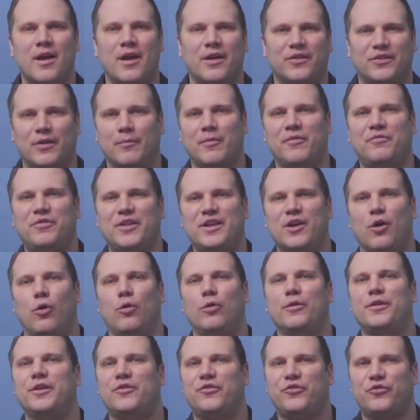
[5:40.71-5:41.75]
Some of the
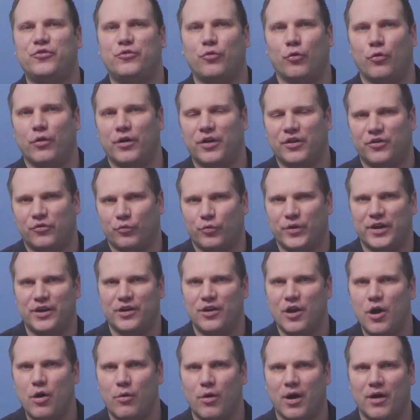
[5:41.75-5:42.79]
oldest stories we
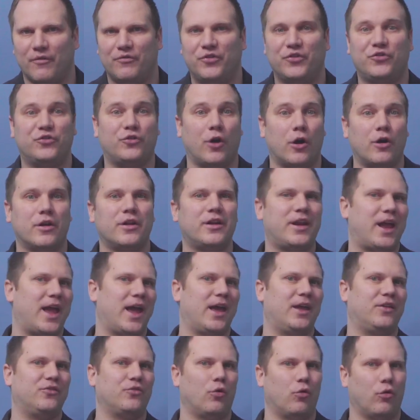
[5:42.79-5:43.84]
know of started
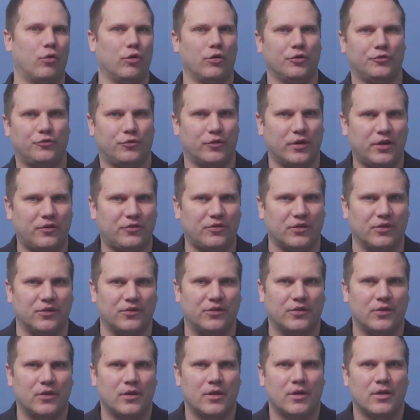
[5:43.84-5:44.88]
as oral
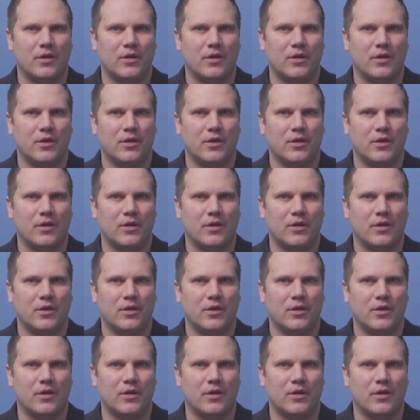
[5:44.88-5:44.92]
traditions,